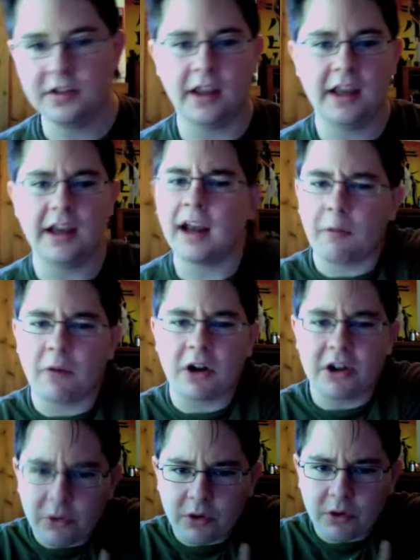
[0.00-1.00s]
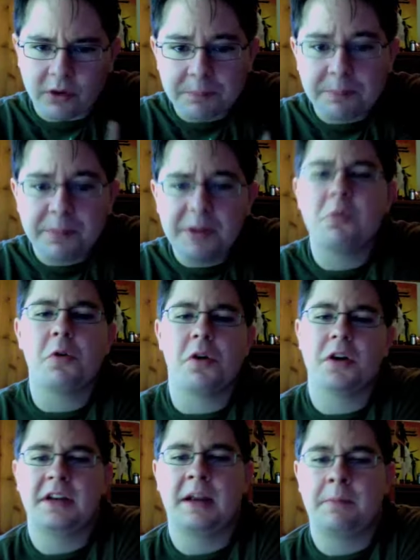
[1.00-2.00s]
And I want to go a bit more
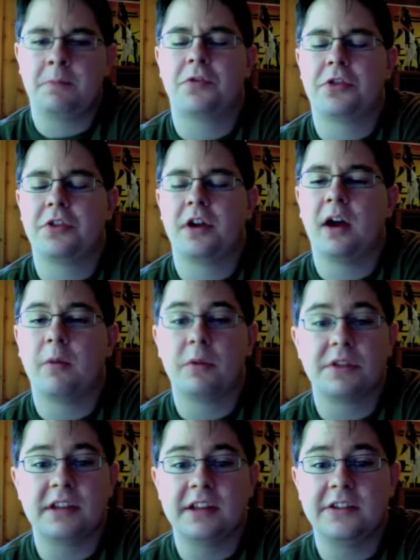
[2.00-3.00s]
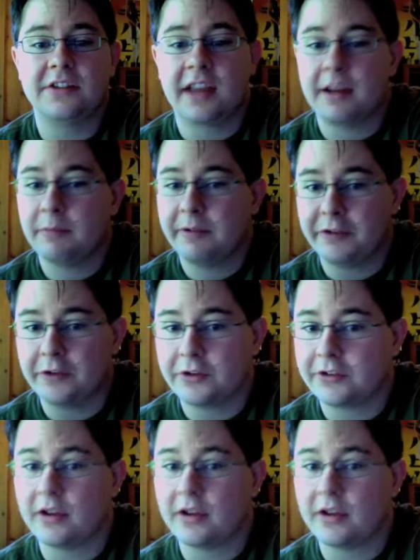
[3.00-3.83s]
in depth with these game reviews.